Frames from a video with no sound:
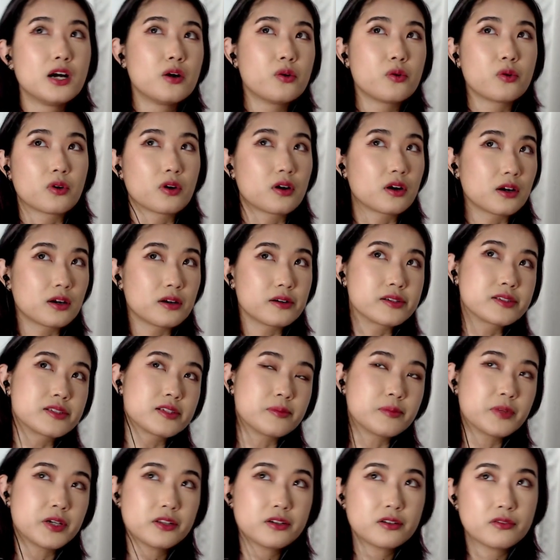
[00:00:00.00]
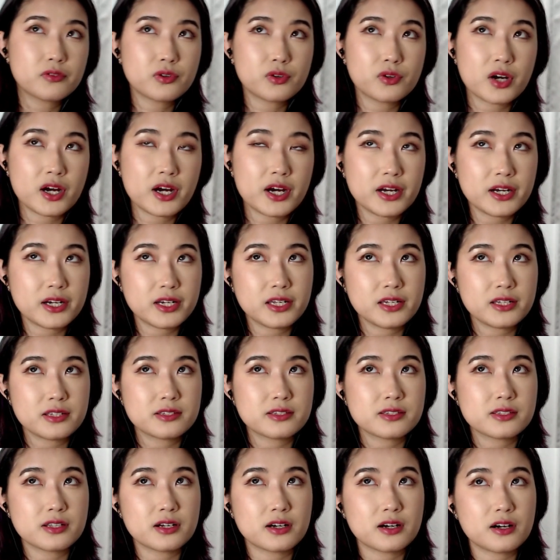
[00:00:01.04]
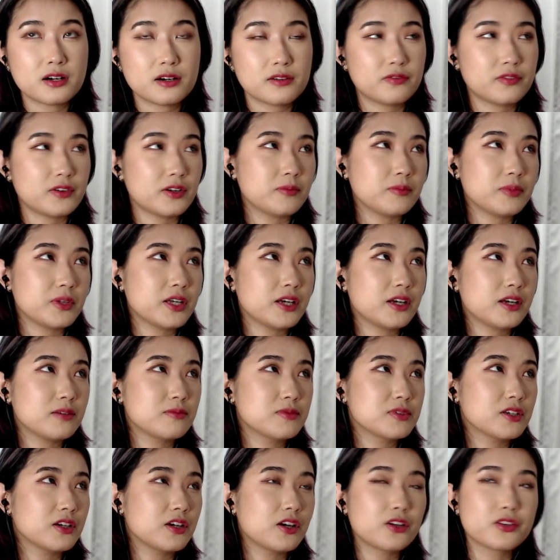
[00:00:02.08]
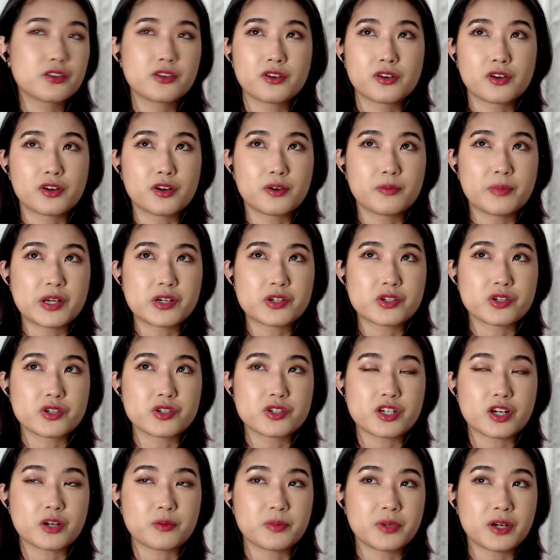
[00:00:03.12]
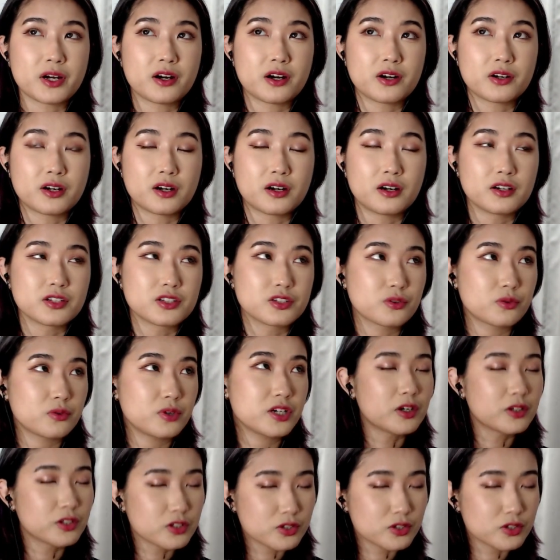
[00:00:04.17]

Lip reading: or some other variety stuff and play games together, make sure to check me out on Twitch.